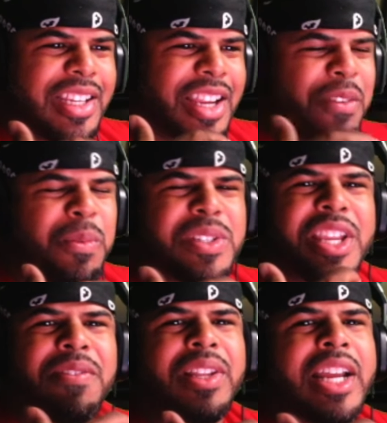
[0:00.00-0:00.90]
everyone's
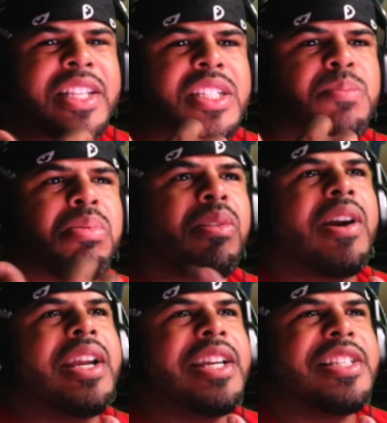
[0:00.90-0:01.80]
giving, like, this
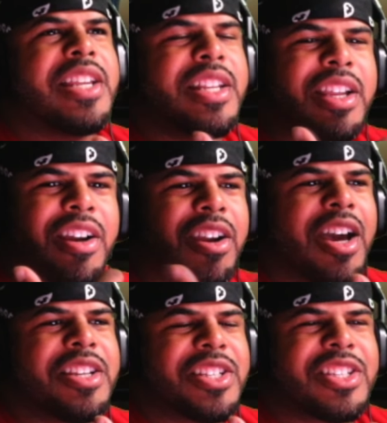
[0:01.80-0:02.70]
praise. And then
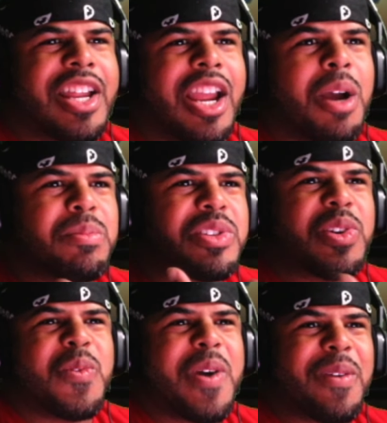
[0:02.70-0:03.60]
Hakari just like, I'm
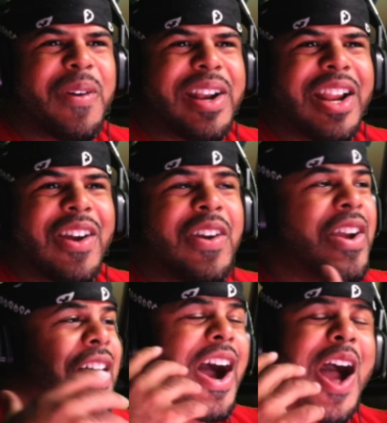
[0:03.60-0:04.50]
so wet right now.
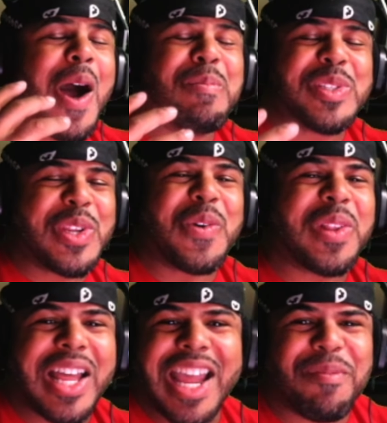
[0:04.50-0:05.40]
I'm so
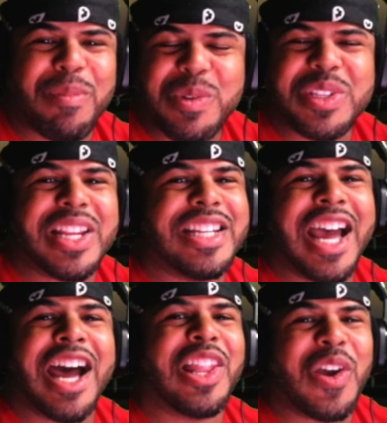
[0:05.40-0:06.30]
glad most of the
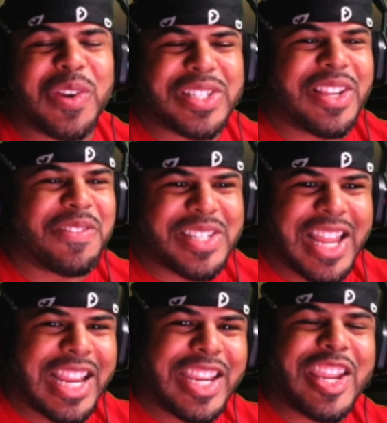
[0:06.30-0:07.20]
dialogue and stuff is
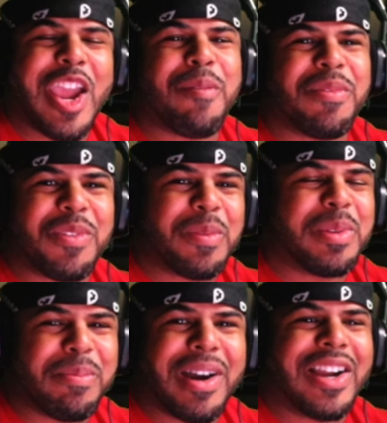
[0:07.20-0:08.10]
like kept from
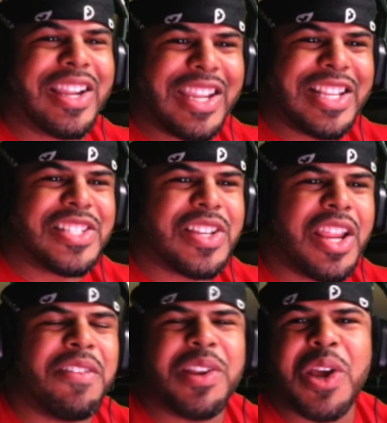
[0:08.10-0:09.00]
the manga into,
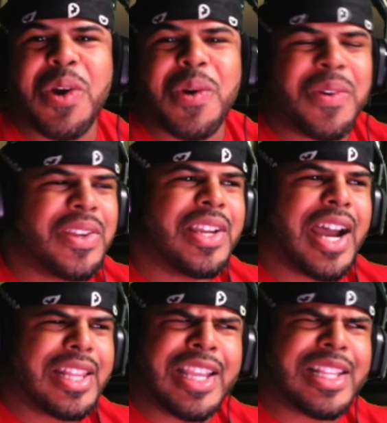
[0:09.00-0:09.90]
even though
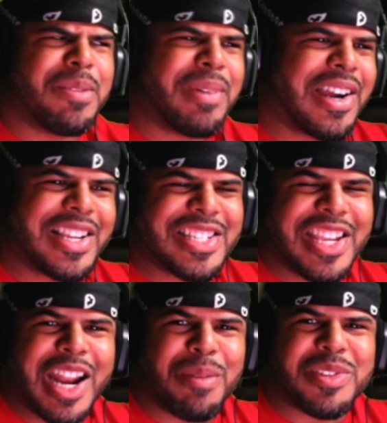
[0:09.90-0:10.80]
I think the manga
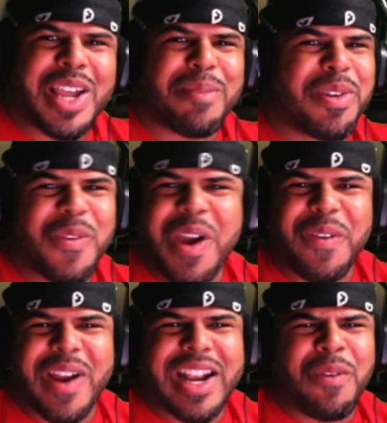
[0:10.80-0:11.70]
said I'm sopping wet
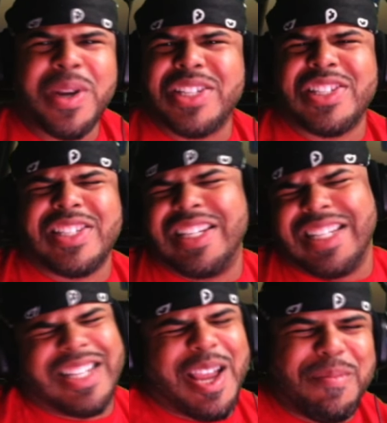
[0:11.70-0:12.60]
right now, which
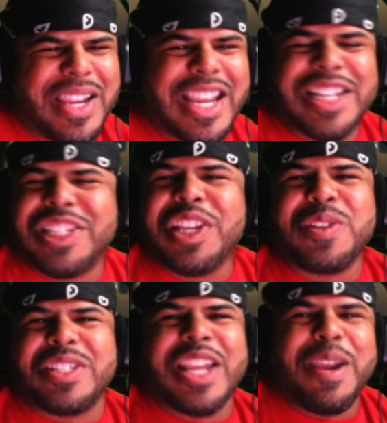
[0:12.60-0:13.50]
I mean, it's still
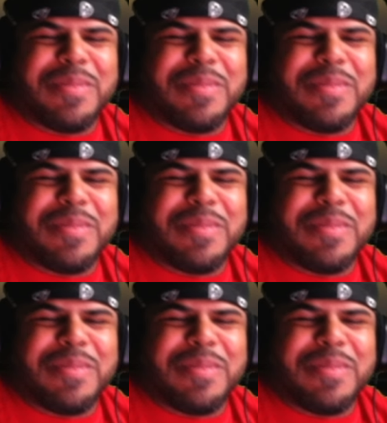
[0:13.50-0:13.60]
the same